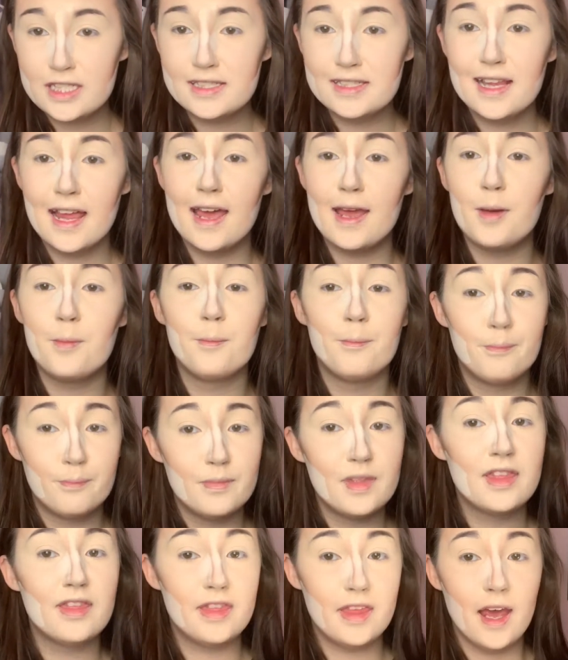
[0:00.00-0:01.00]
like
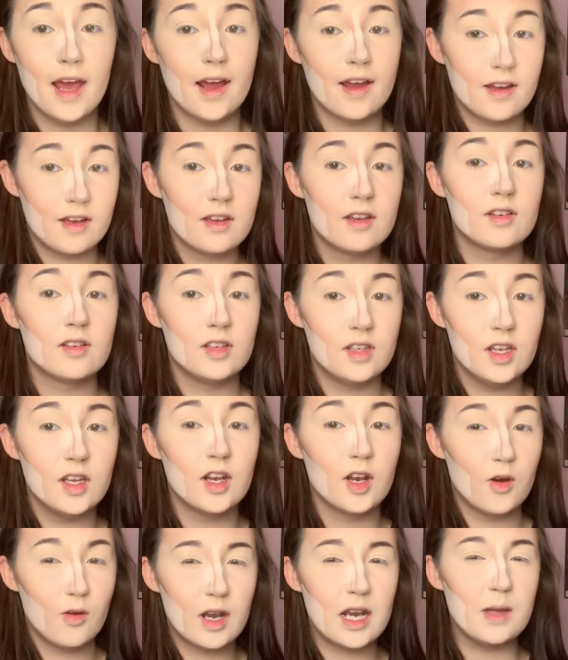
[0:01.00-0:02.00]
thick, you
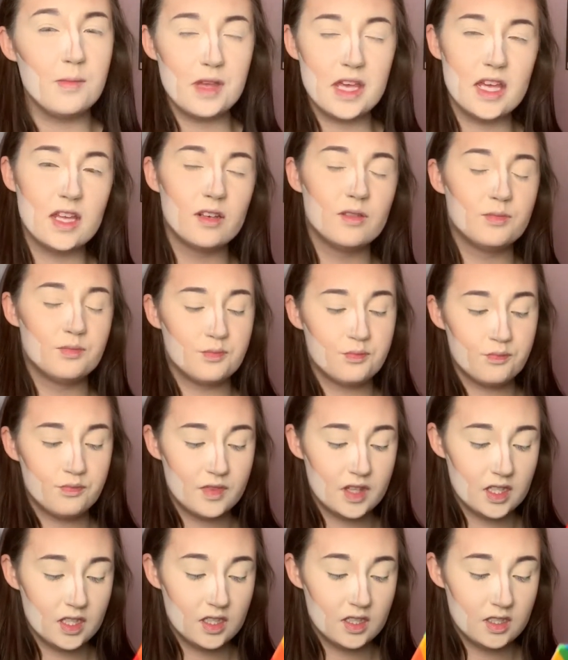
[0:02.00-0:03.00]
know what I mean?
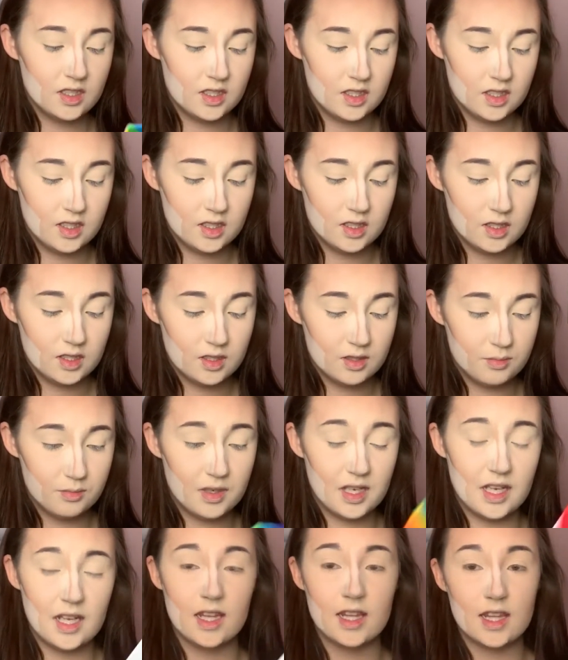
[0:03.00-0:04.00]

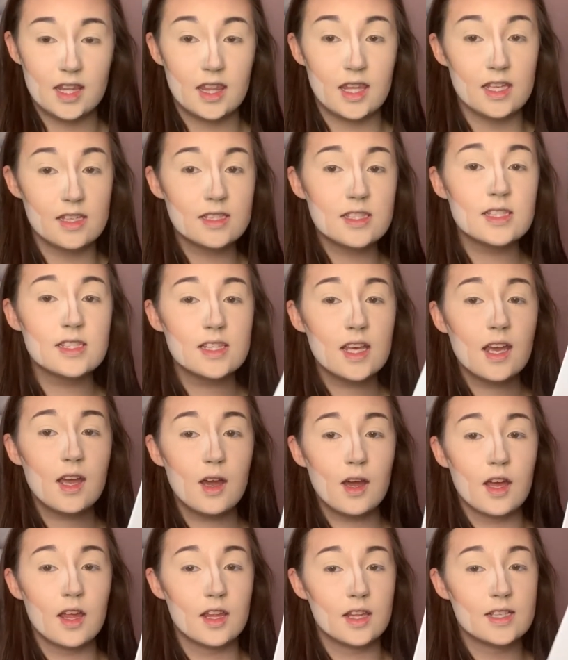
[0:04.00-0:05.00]
But this
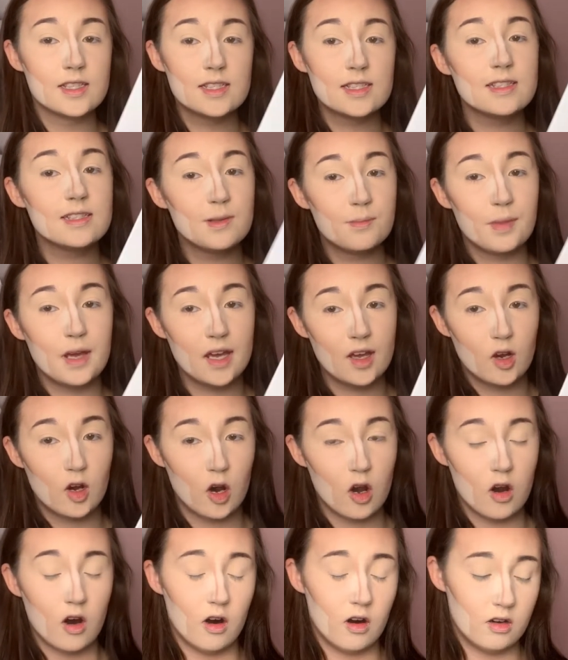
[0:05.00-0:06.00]
is a big
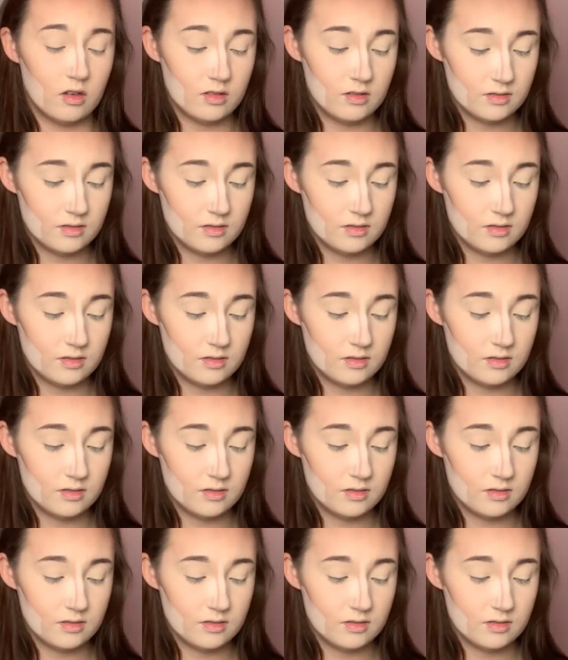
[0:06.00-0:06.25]
girl.